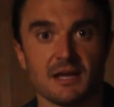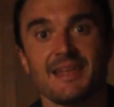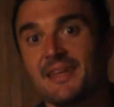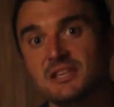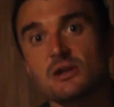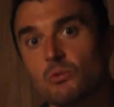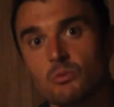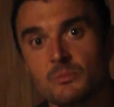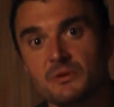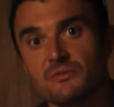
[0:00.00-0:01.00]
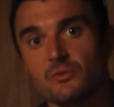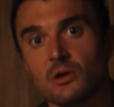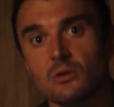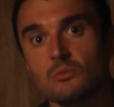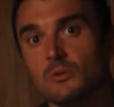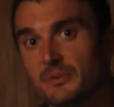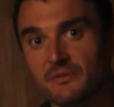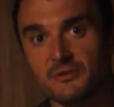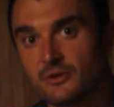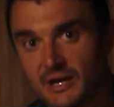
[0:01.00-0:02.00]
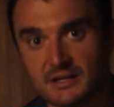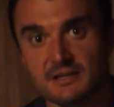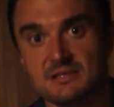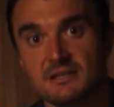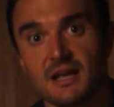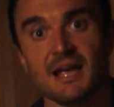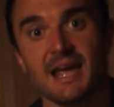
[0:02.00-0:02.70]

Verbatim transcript: And that's not what we're built for. We're built for greatness.